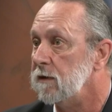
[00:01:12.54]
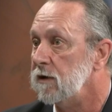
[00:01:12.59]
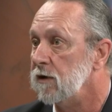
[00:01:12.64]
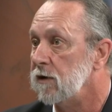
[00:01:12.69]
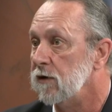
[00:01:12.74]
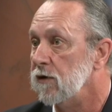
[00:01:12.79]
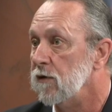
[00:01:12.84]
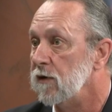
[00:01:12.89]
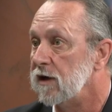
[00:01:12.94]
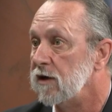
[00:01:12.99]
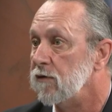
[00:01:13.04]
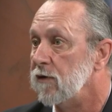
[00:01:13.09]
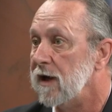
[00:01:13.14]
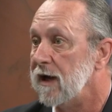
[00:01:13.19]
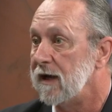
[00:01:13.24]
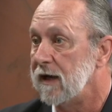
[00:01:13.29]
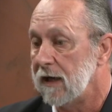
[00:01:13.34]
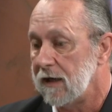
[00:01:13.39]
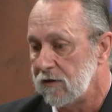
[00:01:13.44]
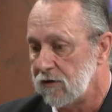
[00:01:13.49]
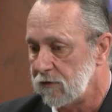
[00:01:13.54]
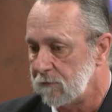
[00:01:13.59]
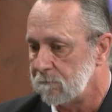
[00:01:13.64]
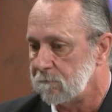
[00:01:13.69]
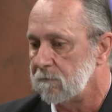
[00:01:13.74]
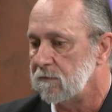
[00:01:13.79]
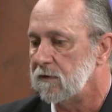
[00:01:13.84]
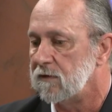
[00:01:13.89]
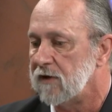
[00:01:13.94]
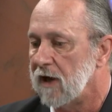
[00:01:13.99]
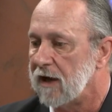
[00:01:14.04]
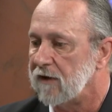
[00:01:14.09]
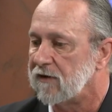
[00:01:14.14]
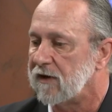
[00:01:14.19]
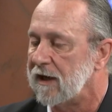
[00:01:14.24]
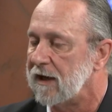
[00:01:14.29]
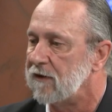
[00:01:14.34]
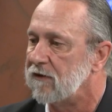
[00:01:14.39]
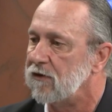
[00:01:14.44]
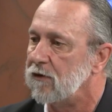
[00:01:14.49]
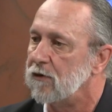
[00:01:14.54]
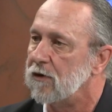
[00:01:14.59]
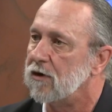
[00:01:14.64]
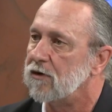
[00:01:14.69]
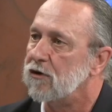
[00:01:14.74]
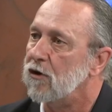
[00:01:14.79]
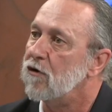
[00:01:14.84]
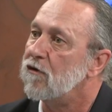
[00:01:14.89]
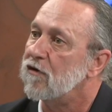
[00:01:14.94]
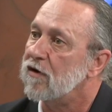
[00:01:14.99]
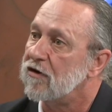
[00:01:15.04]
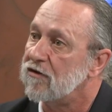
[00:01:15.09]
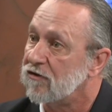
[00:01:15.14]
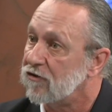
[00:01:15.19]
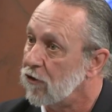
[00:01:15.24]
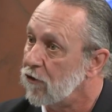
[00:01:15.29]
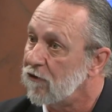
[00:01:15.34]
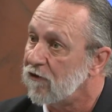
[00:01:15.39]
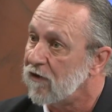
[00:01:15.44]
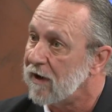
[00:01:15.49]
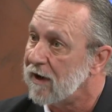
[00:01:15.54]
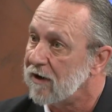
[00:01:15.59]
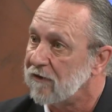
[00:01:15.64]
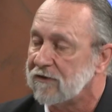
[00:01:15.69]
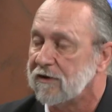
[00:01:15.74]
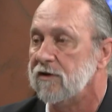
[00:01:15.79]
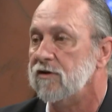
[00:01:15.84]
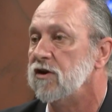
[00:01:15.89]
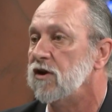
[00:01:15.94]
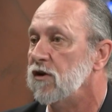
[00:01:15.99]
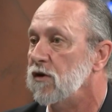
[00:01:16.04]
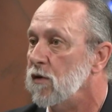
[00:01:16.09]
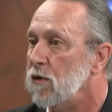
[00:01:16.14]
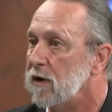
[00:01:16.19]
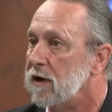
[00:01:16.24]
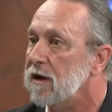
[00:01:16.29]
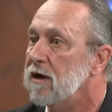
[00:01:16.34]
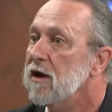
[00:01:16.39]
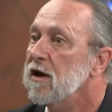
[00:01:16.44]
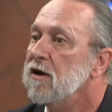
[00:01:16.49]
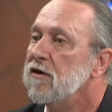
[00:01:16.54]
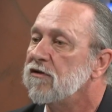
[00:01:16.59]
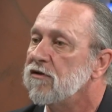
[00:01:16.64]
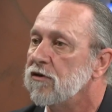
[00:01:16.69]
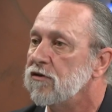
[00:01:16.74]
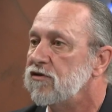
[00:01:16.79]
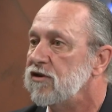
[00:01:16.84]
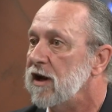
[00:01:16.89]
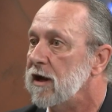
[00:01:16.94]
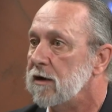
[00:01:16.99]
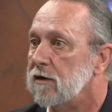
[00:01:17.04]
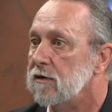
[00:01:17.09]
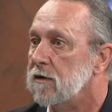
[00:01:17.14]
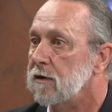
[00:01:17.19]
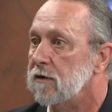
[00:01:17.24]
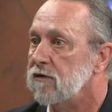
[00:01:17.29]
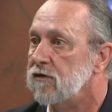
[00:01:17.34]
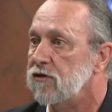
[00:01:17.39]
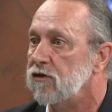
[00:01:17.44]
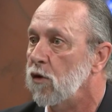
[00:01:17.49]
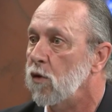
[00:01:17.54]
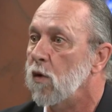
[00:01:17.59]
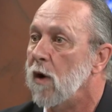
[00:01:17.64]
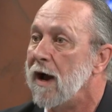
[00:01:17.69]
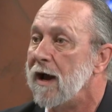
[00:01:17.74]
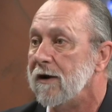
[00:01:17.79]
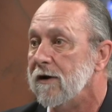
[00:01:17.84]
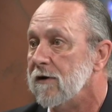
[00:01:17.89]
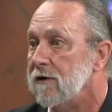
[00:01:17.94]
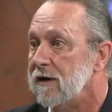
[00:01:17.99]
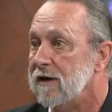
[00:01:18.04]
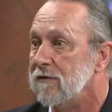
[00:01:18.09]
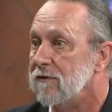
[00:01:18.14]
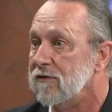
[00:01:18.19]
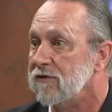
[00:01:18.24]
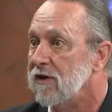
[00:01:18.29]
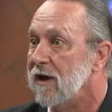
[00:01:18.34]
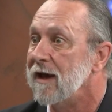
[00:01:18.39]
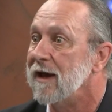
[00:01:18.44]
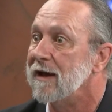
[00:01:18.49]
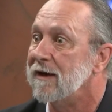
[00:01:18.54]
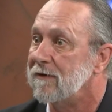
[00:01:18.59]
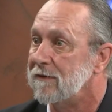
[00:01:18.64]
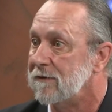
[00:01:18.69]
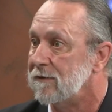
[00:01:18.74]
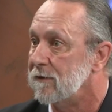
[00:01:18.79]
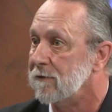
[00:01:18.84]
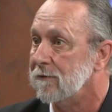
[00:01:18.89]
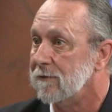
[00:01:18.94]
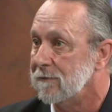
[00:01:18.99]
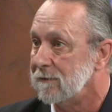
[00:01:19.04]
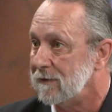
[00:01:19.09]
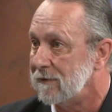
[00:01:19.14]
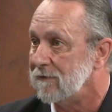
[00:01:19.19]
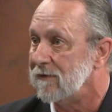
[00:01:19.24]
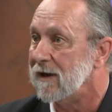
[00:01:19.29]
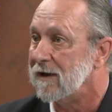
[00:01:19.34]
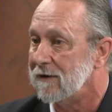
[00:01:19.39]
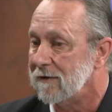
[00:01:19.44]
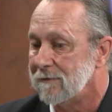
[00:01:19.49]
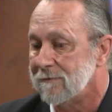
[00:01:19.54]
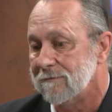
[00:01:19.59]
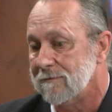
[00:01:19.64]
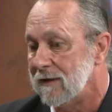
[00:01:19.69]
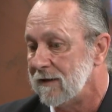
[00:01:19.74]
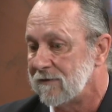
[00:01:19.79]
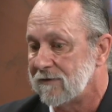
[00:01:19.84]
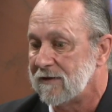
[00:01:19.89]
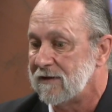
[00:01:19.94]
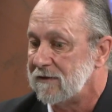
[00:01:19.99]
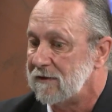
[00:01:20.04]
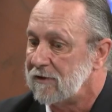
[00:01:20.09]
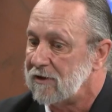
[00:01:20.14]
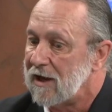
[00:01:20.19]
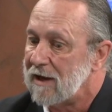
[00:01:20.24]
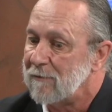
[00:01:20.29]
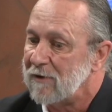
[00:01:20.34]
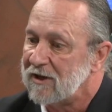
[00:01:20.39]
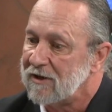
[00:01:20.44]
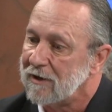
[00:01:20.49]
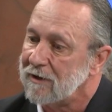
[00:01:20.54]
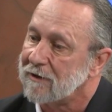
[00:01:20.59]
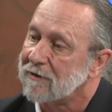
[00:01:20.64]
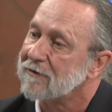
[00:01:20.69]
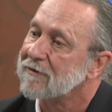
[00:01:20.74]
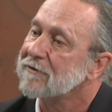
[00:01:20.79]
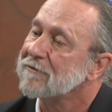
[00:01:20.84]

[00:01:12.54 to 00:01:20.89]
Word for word: you can only drag a side scan sonar tow fish so fast, and you can only search out so wide on either side. So you've got to. That's the time it takes.